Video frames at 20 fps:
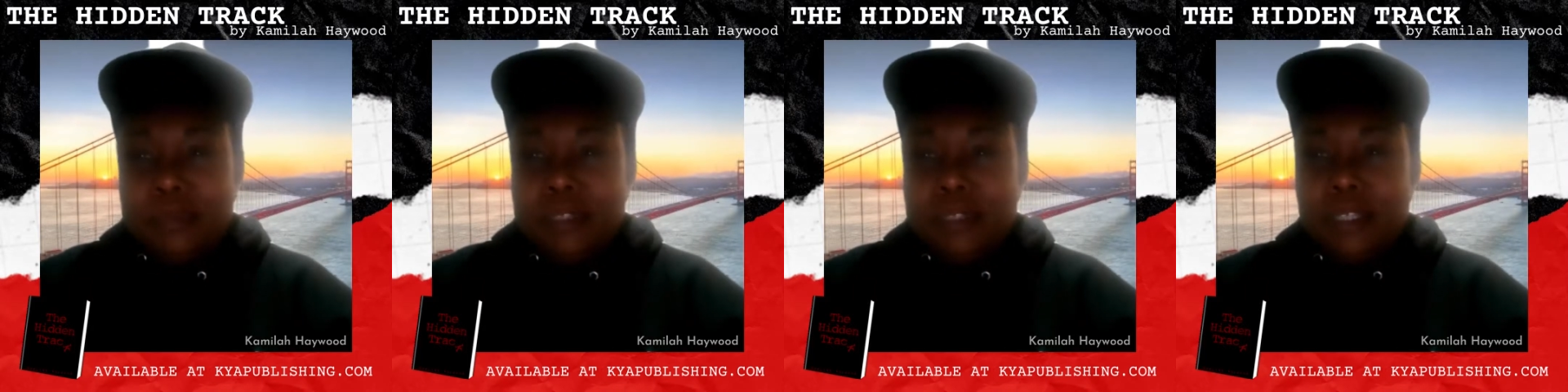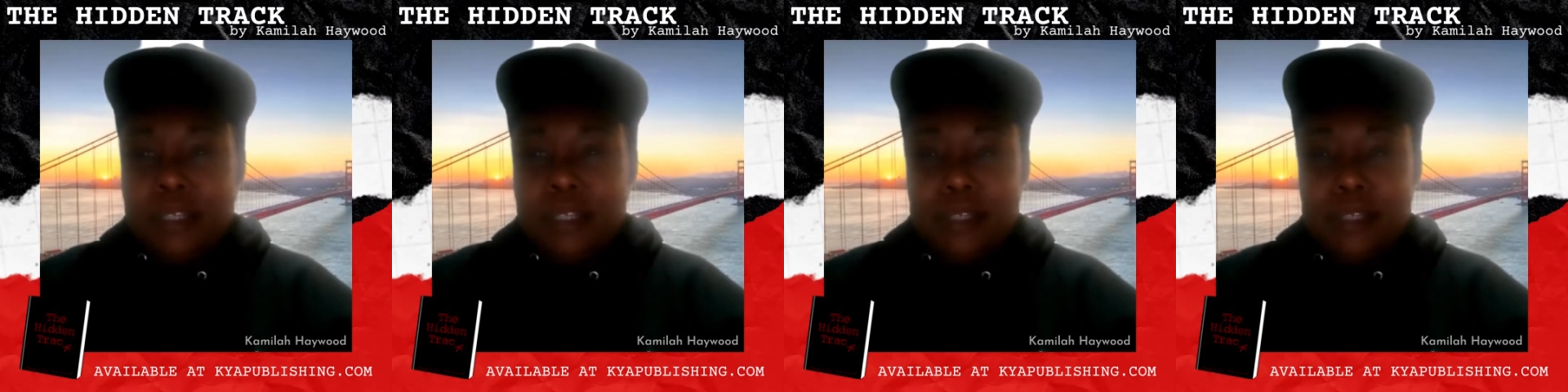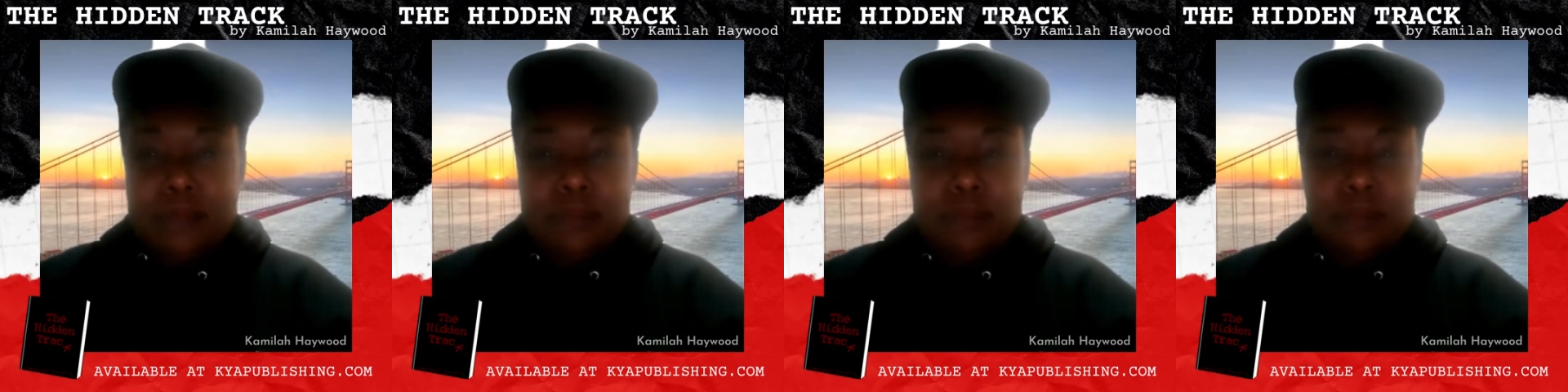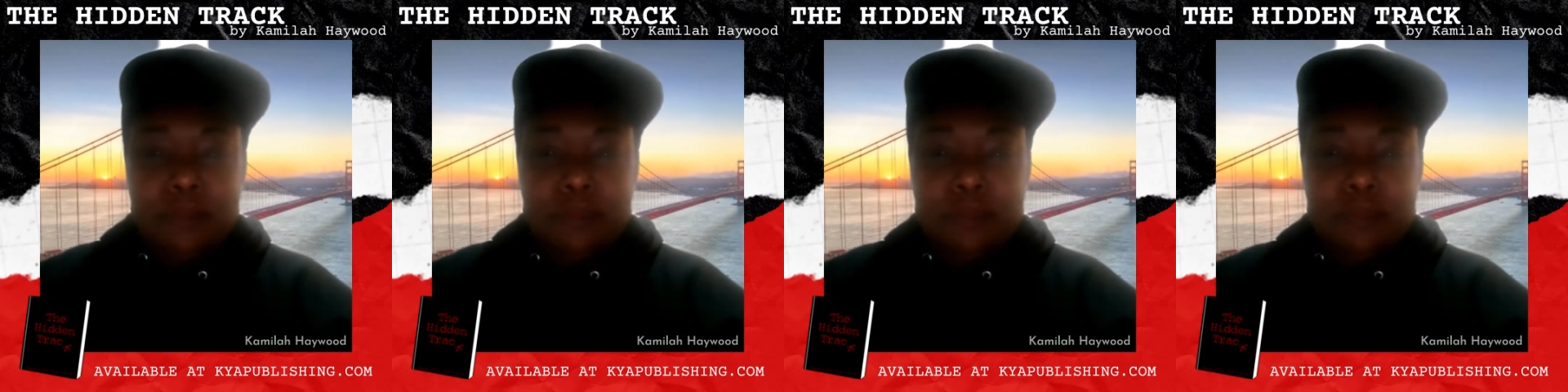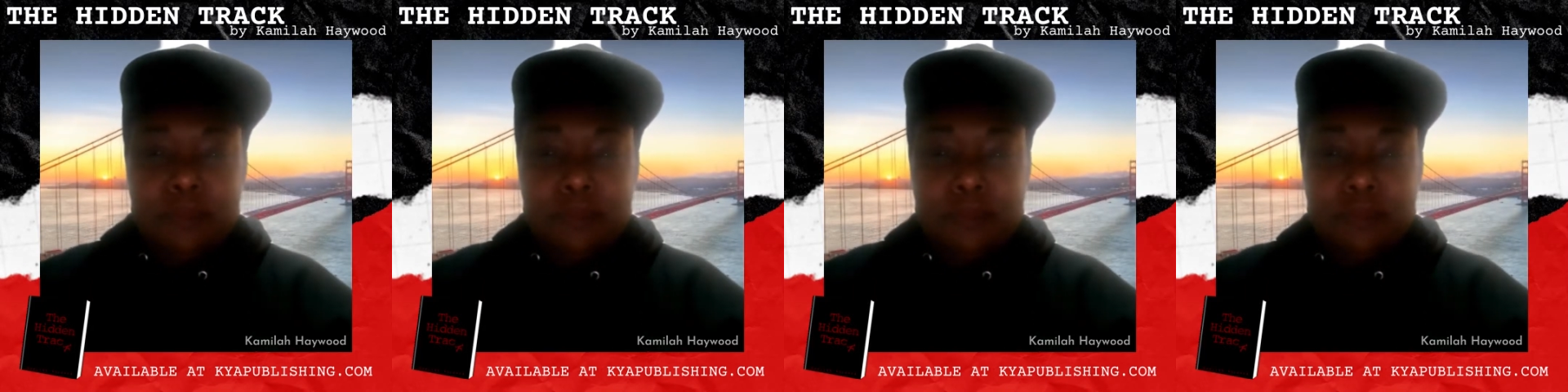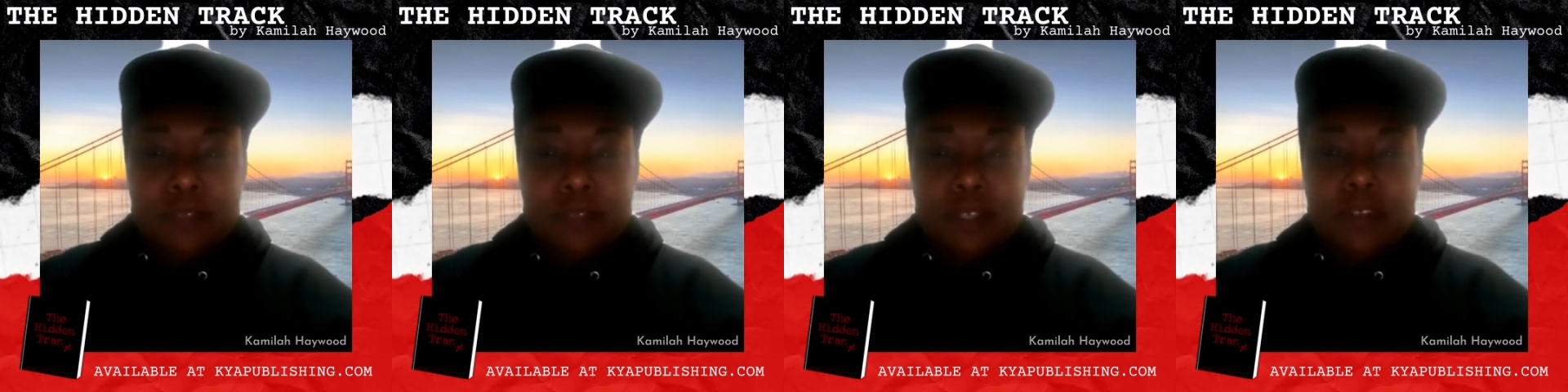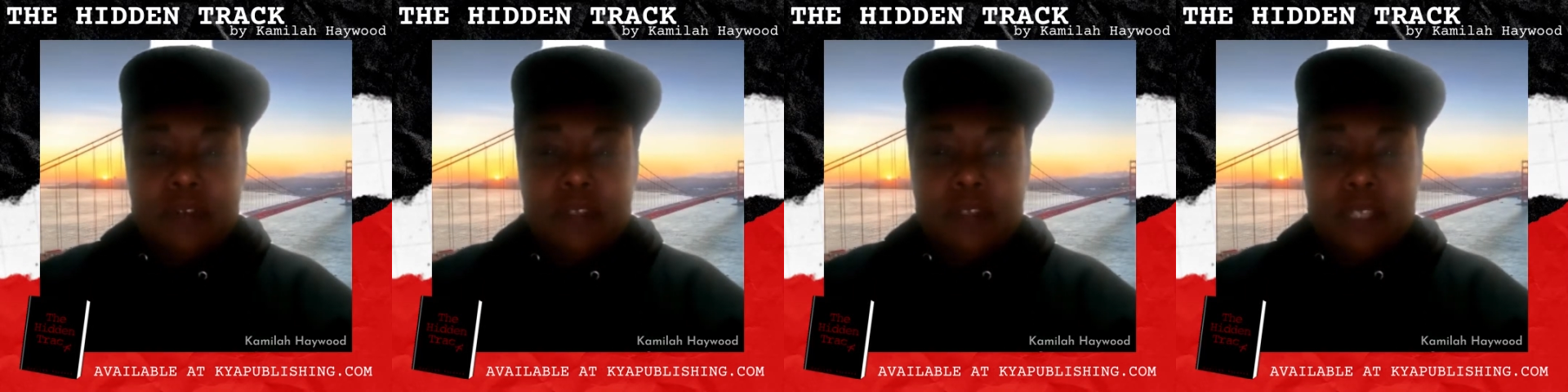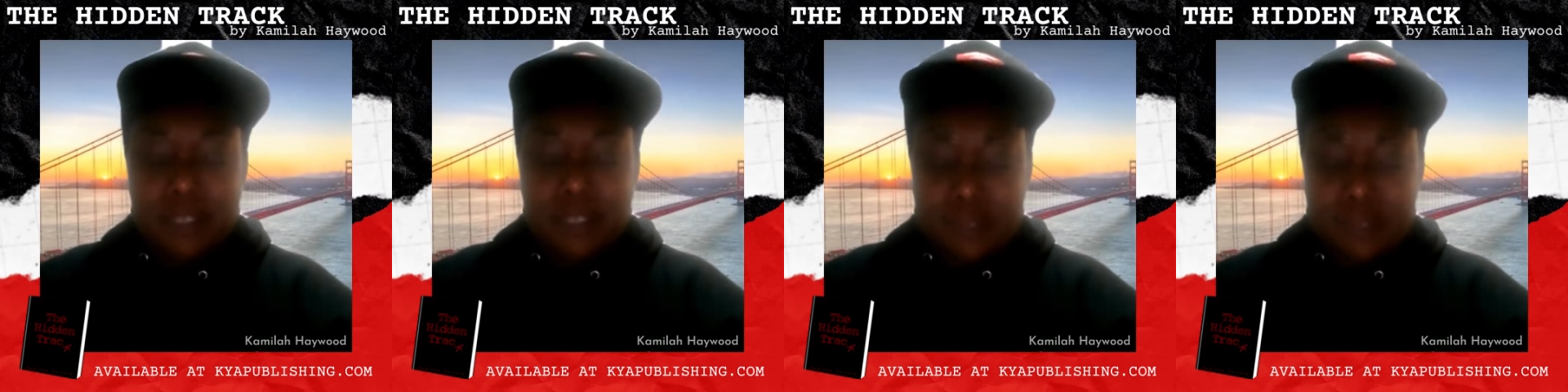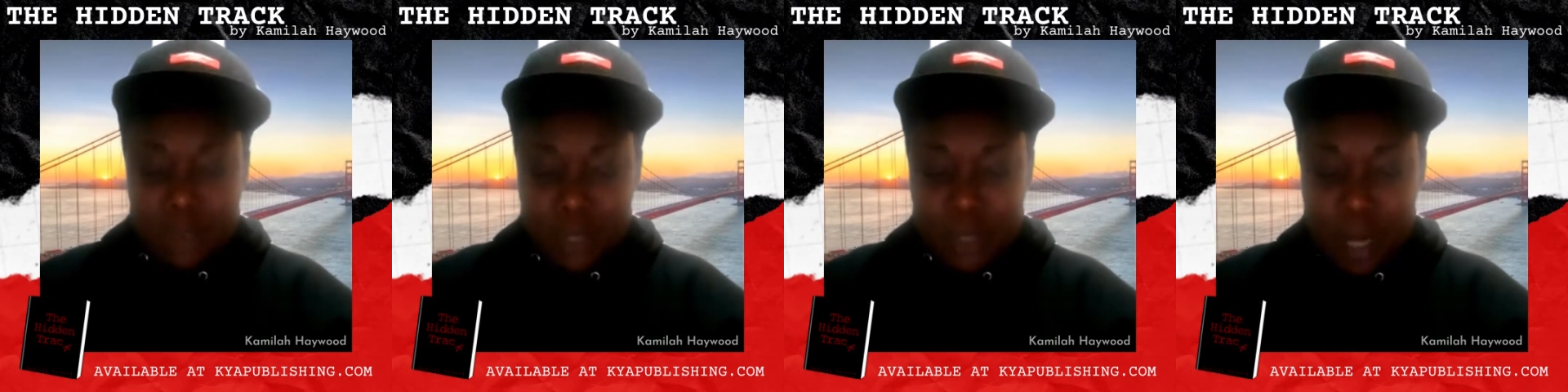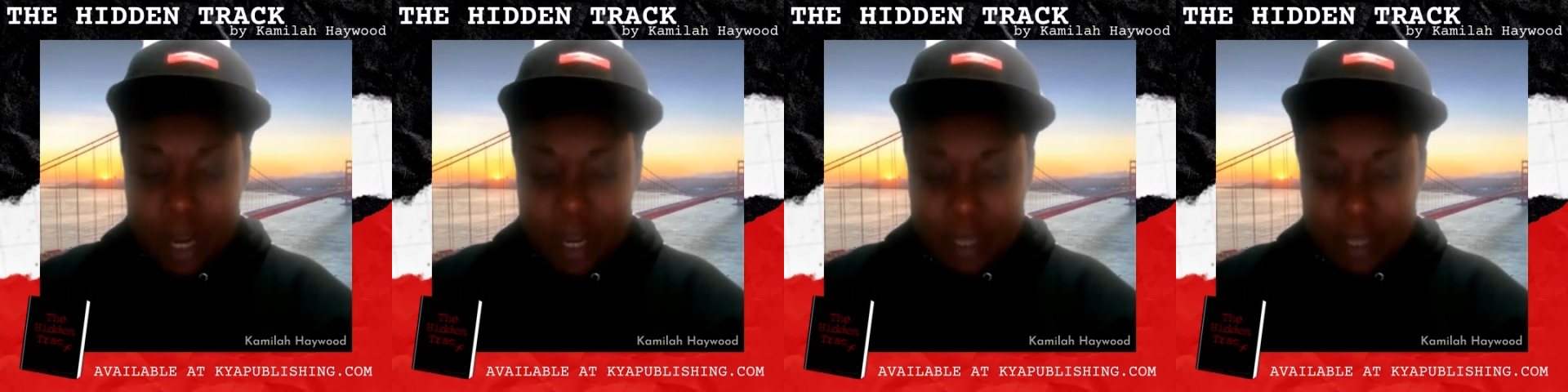of the hidden
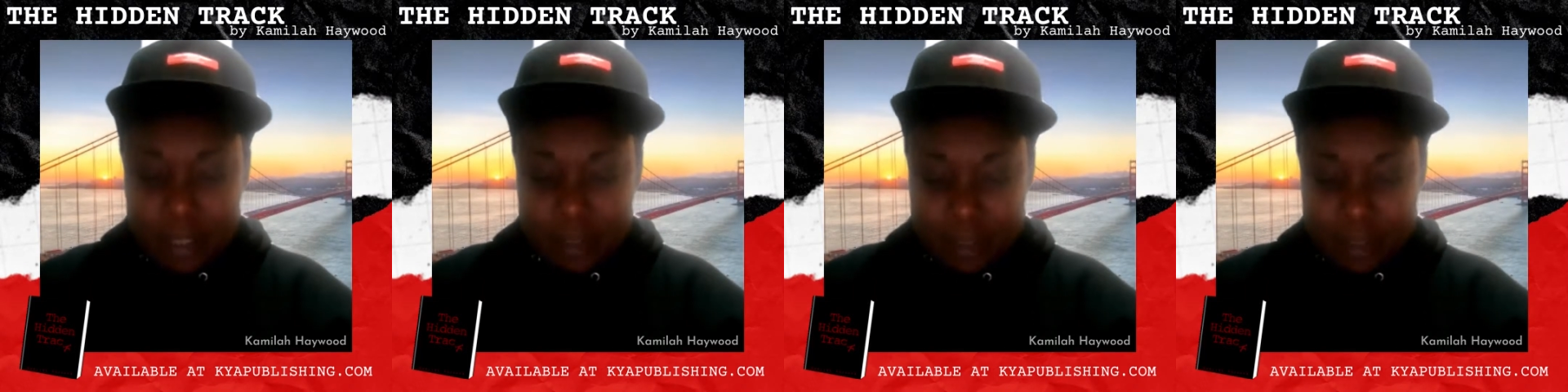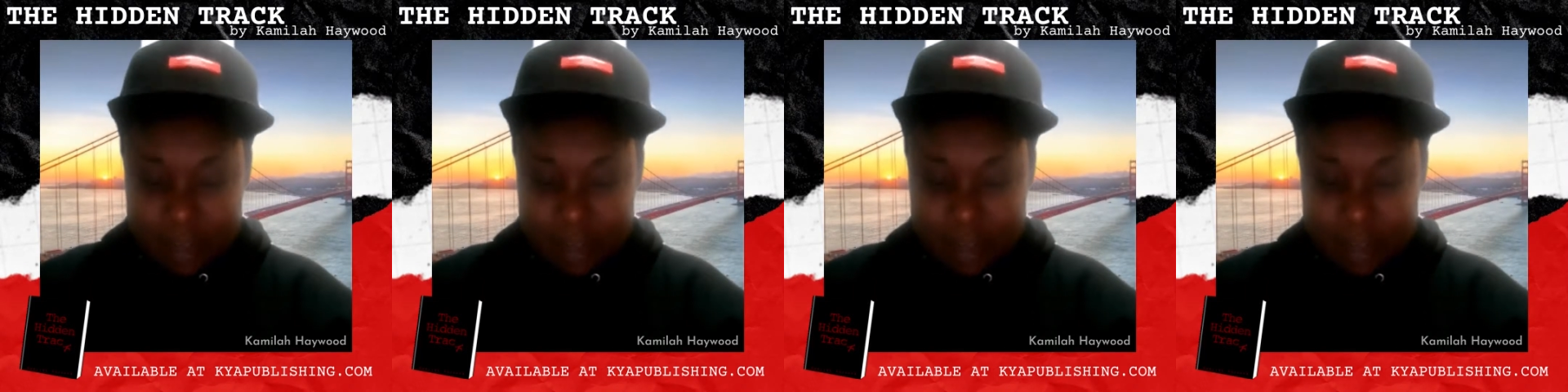track.